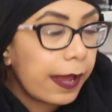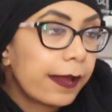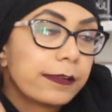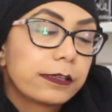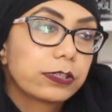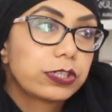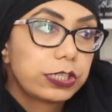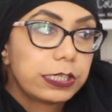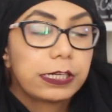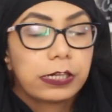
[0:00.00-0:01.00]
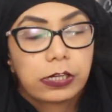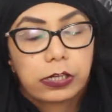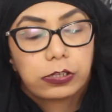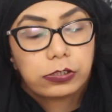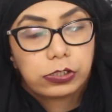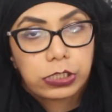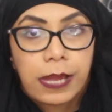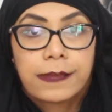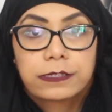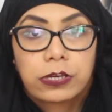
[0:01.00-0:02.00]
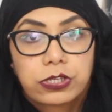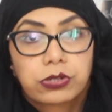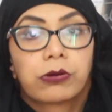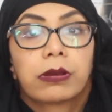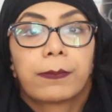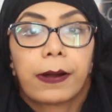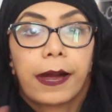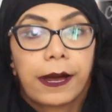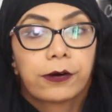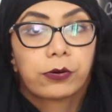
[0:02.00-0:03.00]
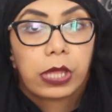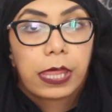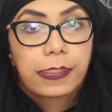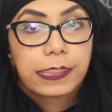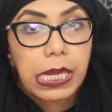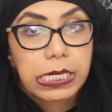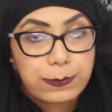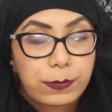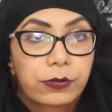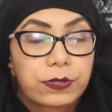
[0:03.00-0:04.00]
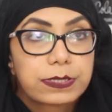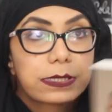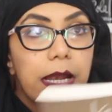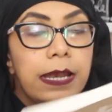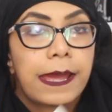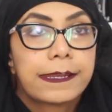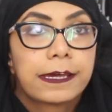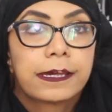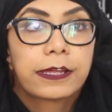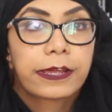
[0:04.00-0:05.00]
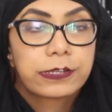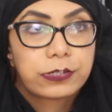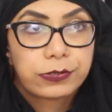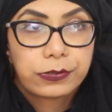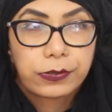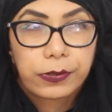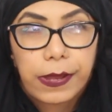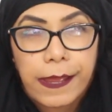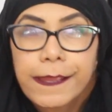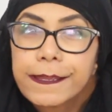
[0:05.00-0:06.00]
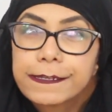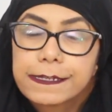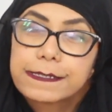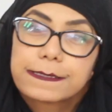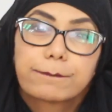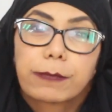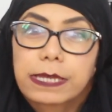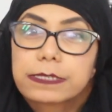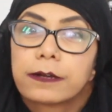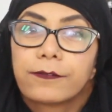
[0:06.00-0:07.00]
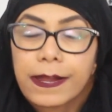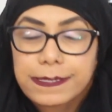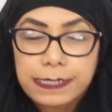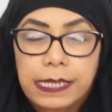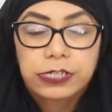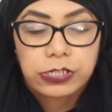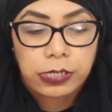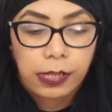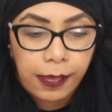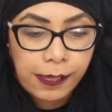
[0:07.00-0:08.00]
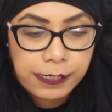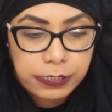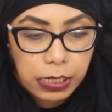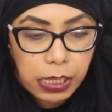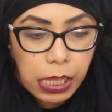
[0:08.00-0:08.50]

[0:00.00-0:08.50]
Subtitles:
And she shares her story about how the experience led her into a deep space of isolation and